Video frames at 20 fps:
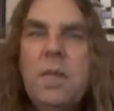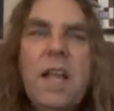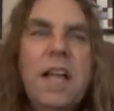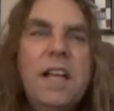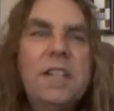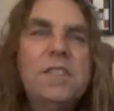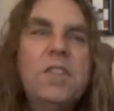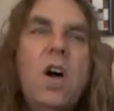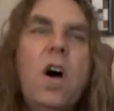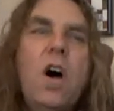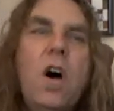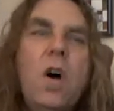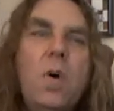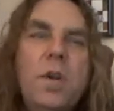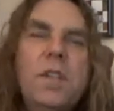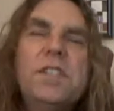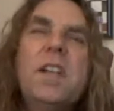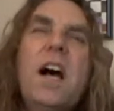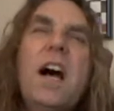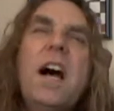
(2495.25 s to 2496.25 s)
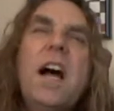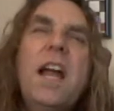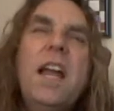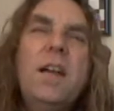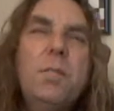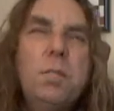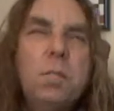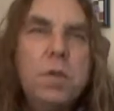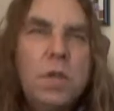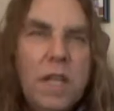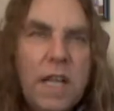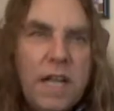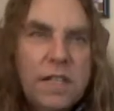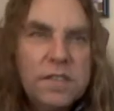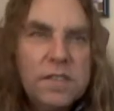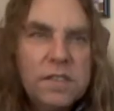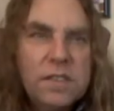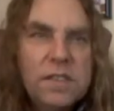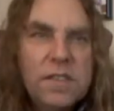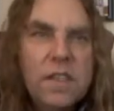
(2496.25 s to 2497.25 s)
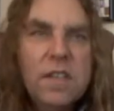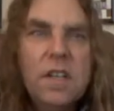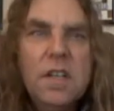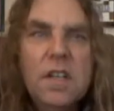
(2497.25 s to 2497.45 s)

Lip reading: As always, I am blessed